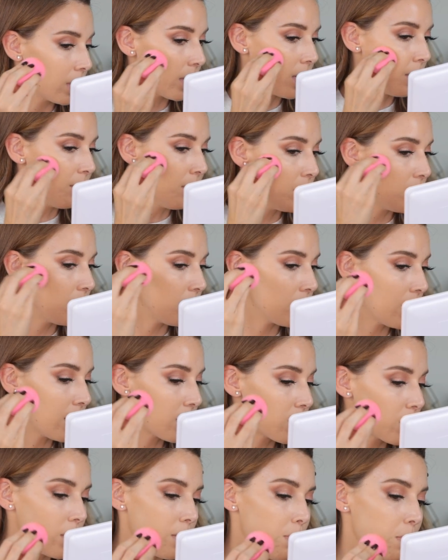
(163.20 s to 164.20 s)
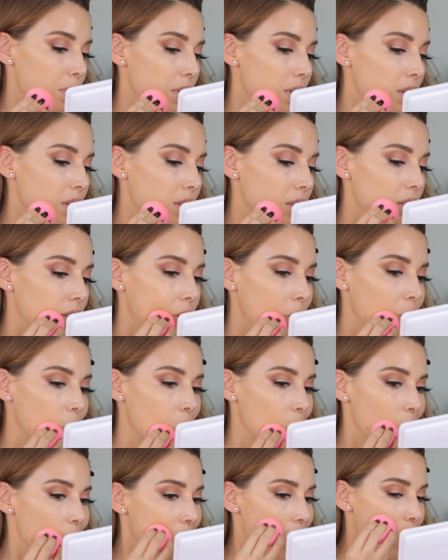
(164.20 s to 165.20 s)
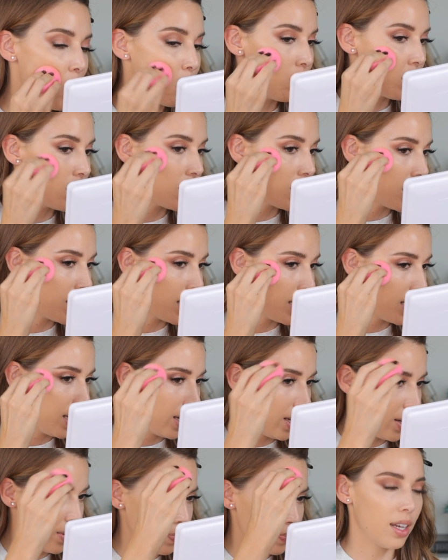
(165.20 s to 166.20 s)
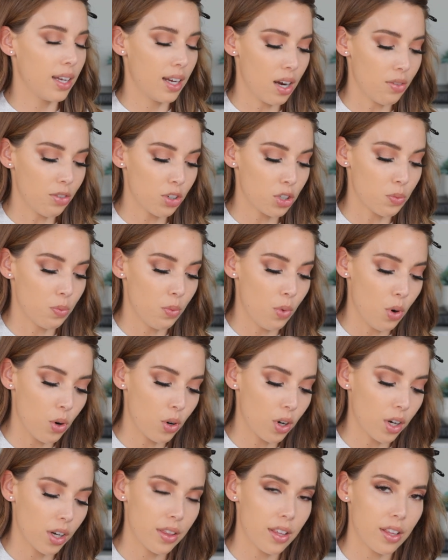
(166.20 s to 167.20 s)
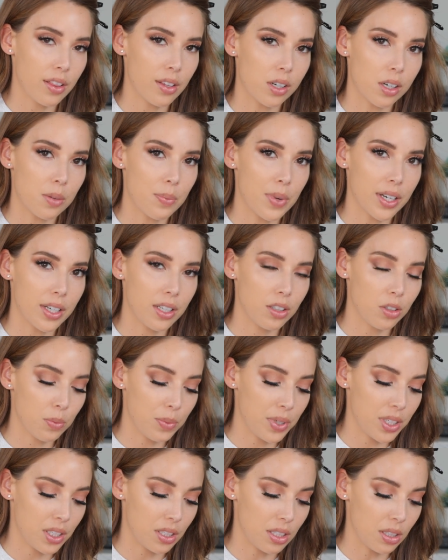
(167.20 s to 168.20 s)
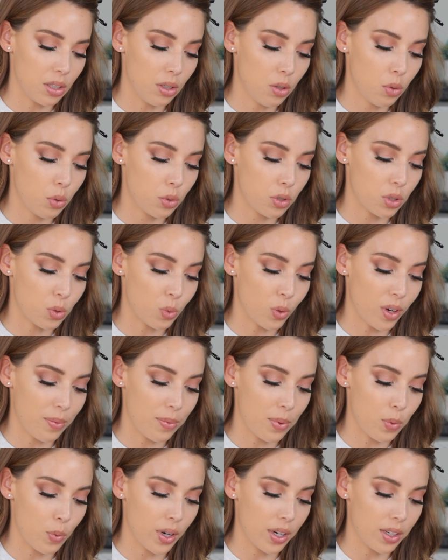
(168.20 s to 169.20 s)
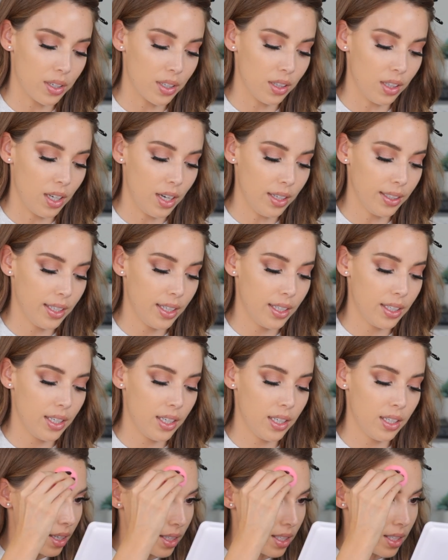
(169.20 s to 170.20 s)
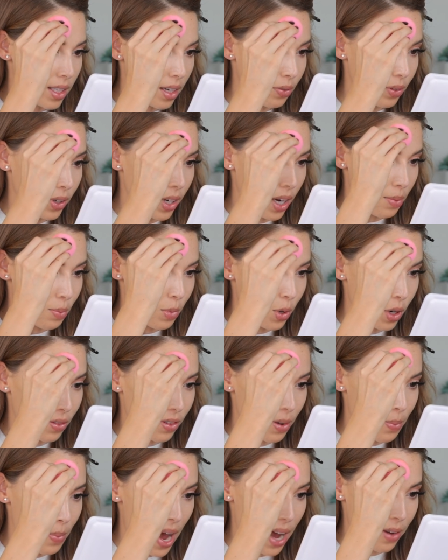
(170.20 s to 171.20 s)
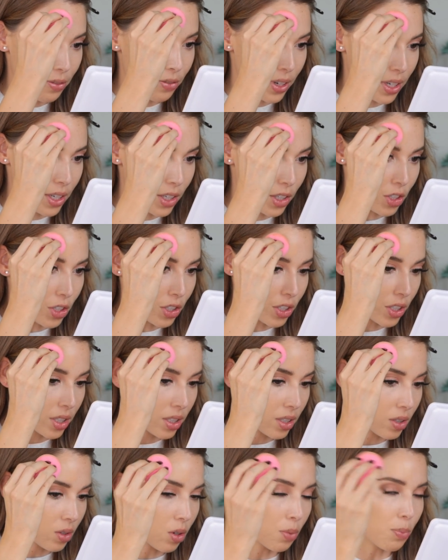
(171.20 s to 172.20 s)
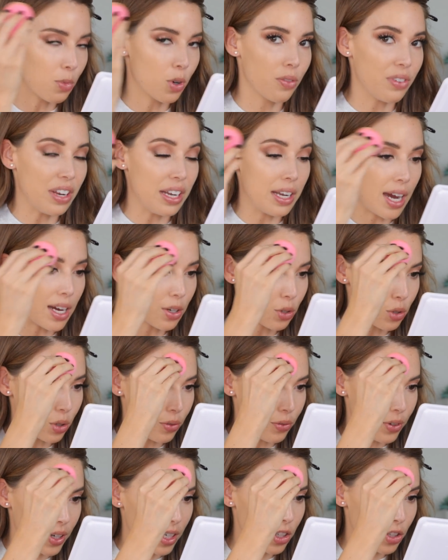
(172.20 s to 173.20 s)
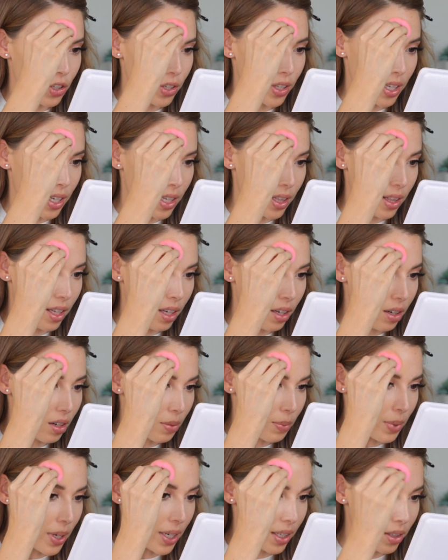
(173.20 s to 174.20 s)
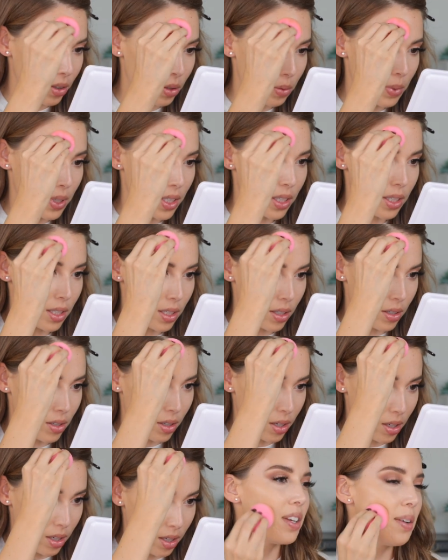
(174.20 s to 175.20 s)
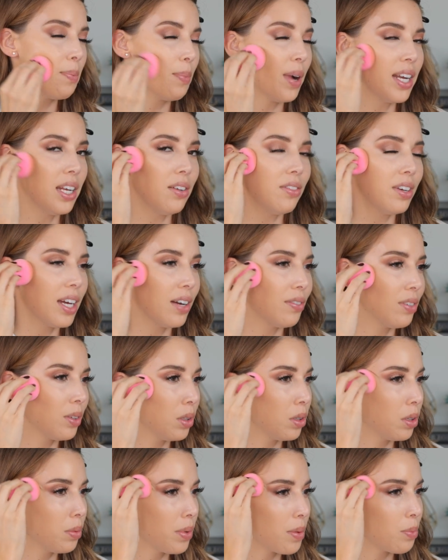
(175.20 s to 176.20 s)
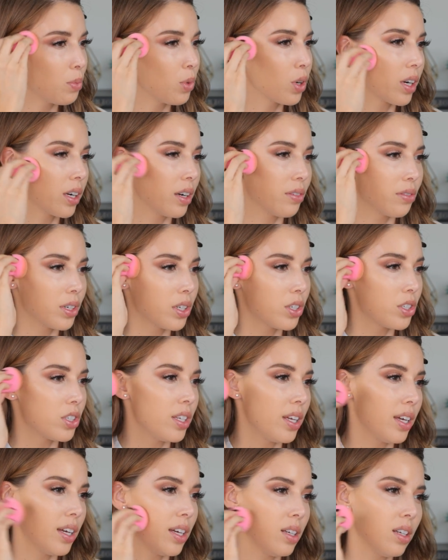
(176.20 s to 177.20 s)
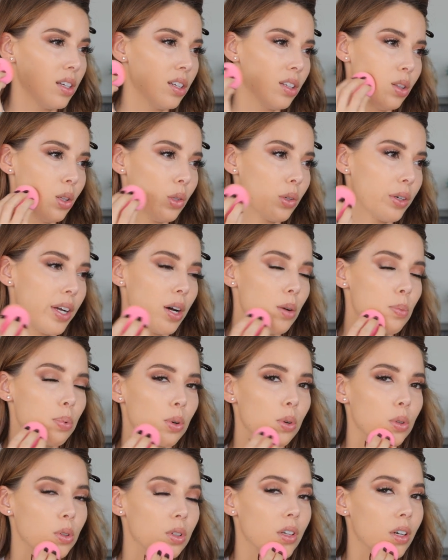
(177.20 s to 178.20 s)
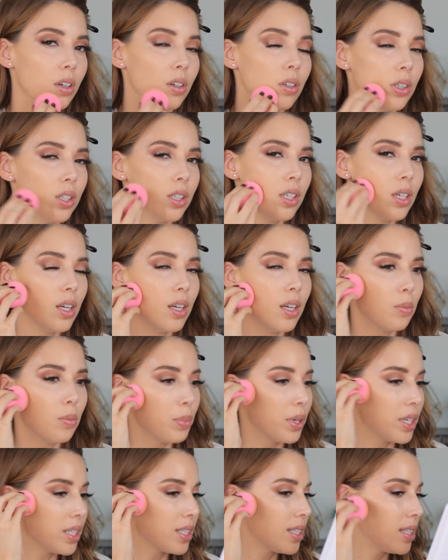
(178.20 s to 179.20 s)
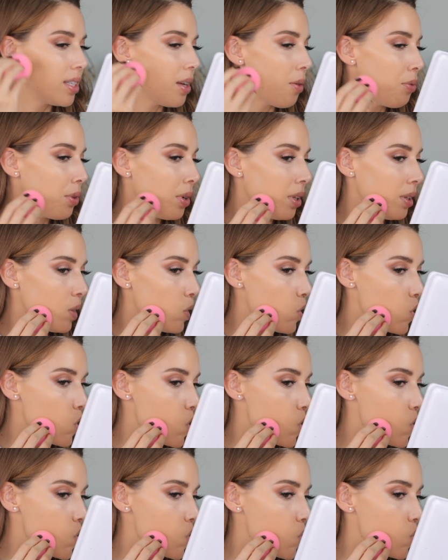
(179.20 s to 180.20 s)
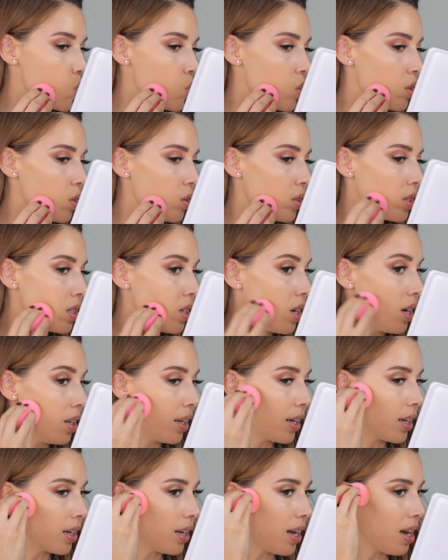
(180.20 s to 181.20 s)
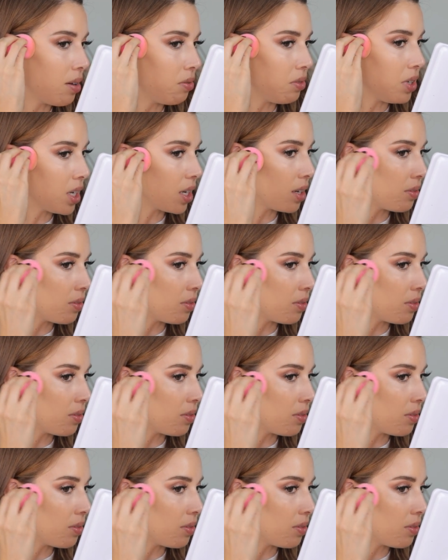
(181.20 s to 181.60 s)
coverage is actually pretty good. I would say it covers more than the Armani Luminous Silk, which is what I've been wearing a lot lately. It's definitely got more of a matte finish or more of a natural finish than the Armani Luminous Silk. It might even have a little bit more coverage than L'Oreal Pro Glow, but it's definitely not, it's not like a heavy